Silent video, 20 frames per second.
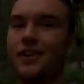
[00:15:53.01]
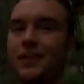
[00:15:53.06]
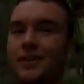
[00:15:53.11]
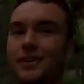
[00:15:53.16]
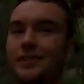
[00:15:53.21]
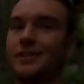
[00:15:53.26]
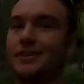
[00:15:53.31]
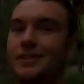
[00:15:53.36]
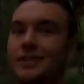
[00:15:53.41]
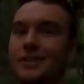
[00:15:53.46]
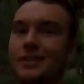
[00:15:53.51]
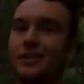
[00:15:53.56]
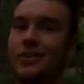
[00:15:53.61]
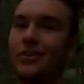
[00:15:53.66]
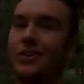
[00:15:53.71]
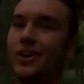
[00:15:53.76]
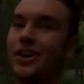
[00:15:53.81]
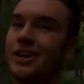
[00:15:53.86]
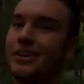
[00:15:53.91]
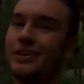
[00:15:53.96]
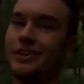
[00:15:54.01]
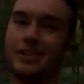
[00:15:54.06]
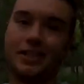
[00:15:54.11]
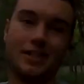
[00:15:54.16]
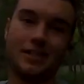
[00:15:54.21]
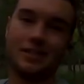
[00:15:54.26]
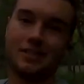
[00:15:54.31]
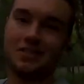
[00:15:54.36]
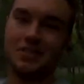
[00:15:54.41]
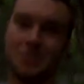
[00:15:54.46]
and good night.
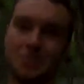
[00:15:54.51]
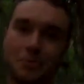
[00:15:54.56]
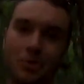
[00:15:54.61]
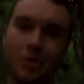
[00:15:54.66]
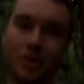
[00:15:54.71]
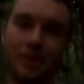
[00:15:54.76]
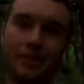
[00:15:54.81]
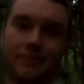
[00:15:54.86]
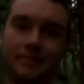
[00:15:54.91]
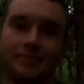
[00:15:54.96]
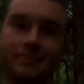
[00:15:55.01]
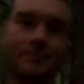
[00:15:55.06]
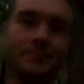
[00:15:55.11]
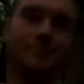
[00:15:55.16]
See you in the morning.